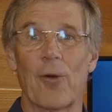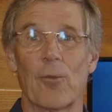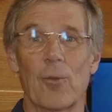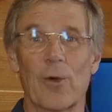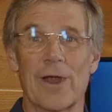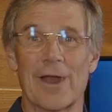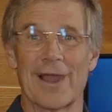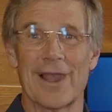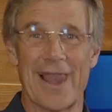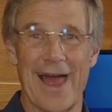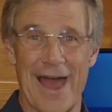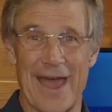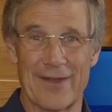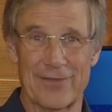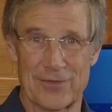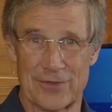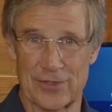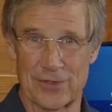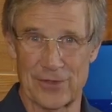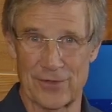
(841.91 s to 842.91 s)
where
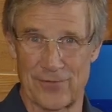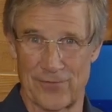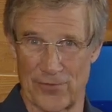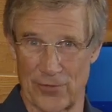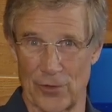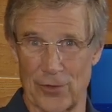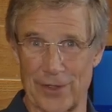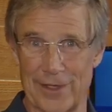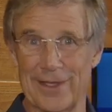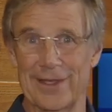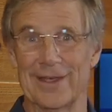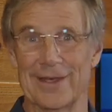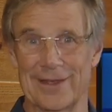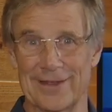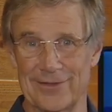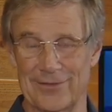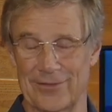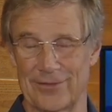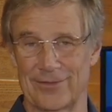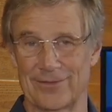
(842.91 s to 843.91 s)
life to the full
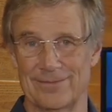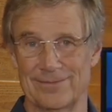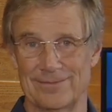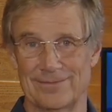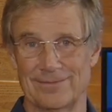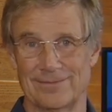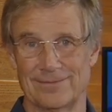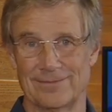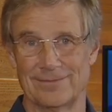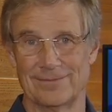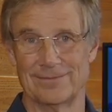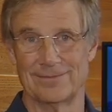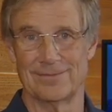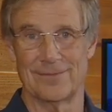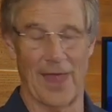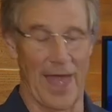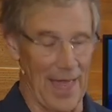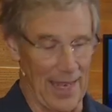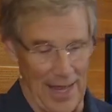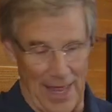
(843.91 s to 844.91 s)
is.
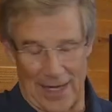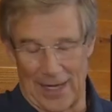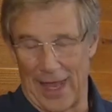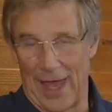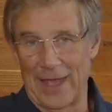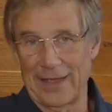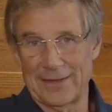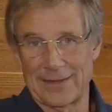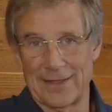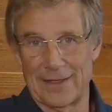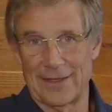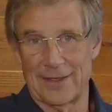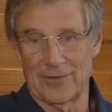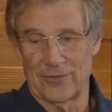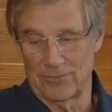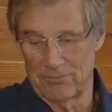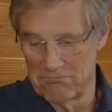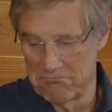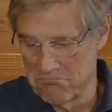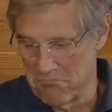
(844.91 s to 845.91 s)
I like
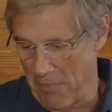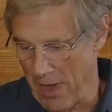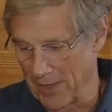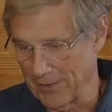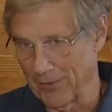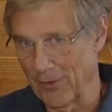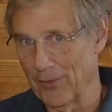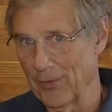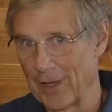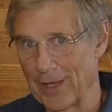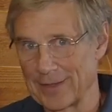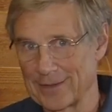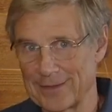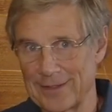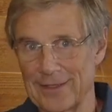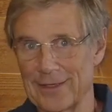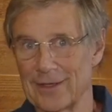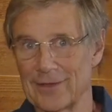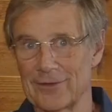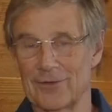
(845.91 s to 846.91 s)
this. I don't like
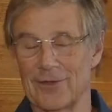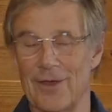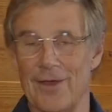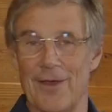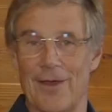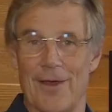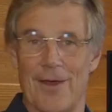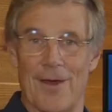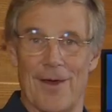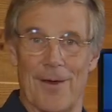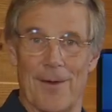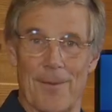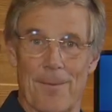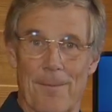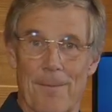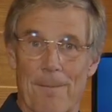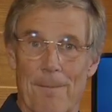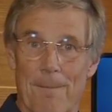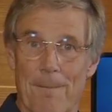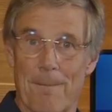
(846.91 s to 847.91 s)
this.
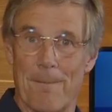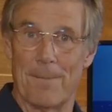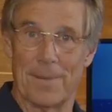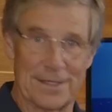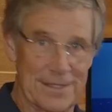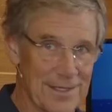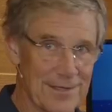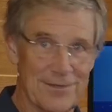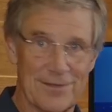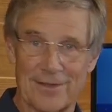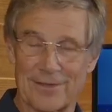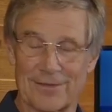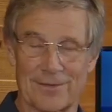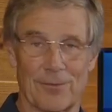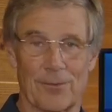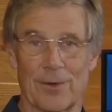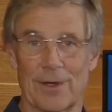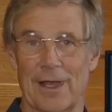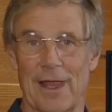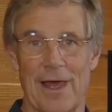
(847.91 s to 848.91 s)
But this isn't
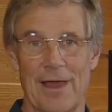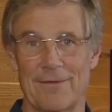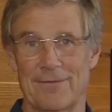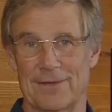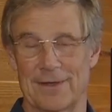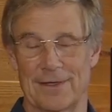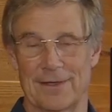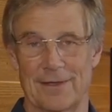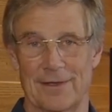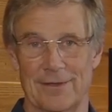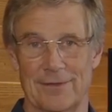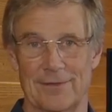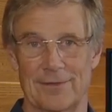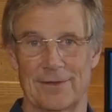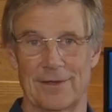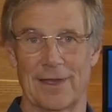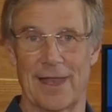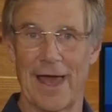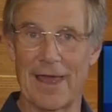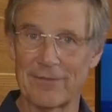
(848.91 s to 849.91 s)
where life is.
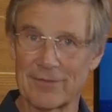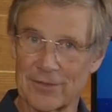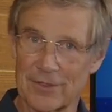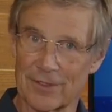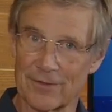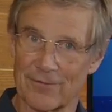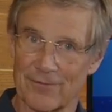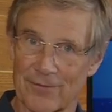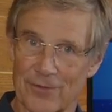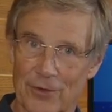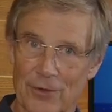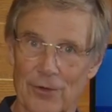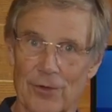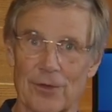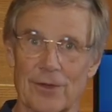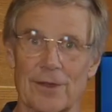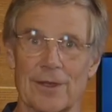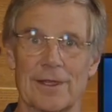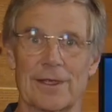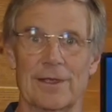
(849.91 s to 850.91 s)
Life to the
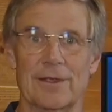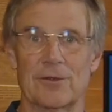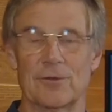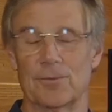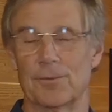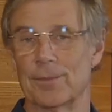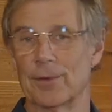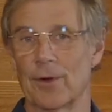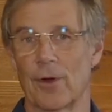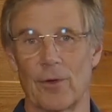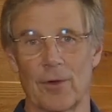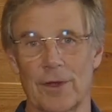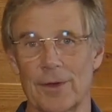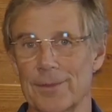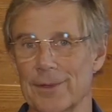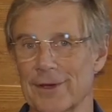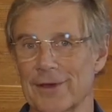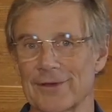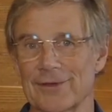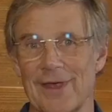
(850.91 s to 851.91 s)
full is only
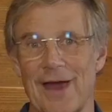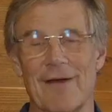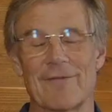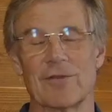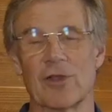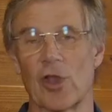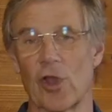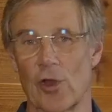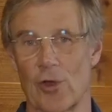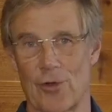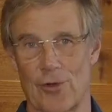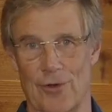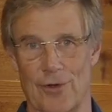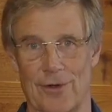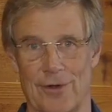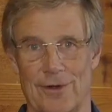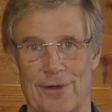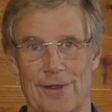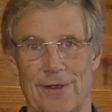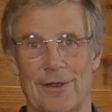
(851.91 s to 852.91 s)
because I've
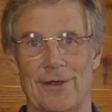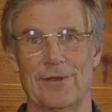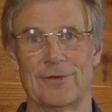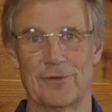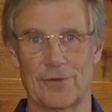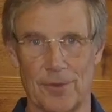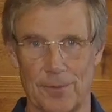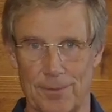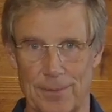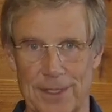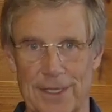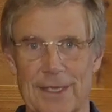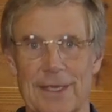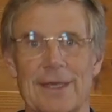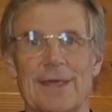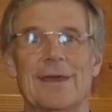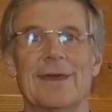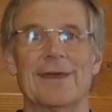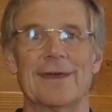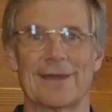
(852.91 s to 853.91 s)
learned to be
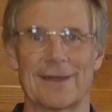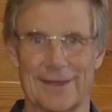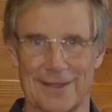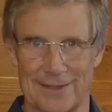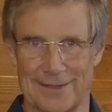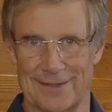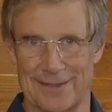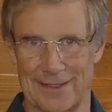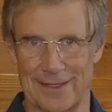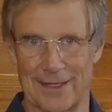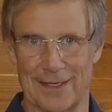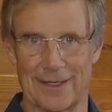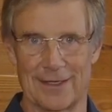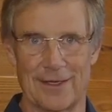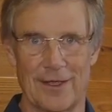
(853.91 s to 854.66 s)
content.